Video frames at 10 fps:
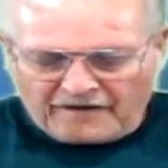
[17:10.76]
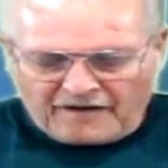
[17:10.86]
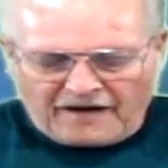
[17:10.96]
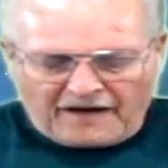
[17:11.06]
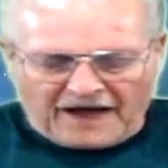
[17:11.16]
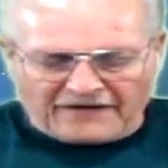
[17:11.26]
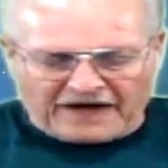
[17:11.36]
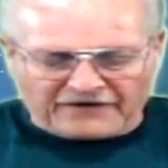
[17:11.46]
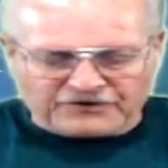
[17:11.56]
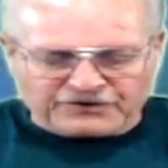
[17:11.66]
I've
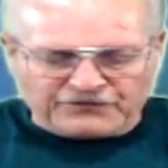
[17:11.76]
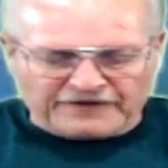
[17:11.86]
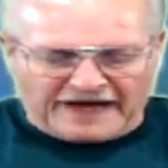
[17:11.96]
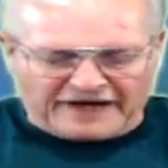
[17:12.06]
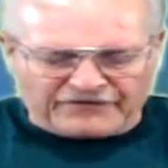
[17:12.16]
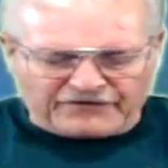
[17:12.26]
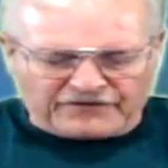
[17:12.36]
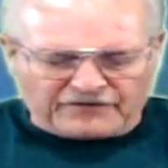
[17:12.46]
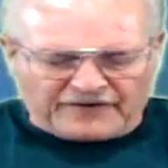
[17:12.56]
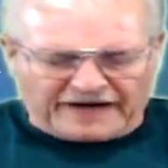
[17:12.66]
got 2 dots
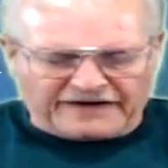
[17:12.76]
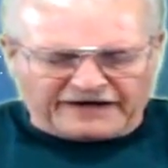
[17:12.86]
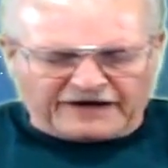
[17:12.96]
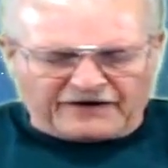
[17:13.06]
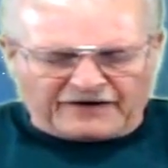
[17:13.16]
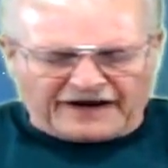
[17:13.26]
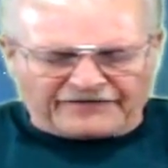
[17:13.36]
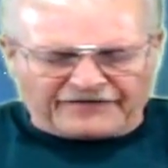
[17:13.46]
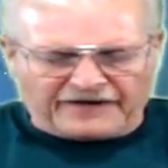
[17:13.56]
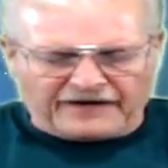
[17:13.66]
right here at
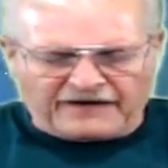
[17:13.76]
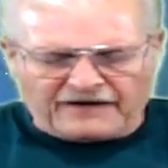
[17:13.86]
the,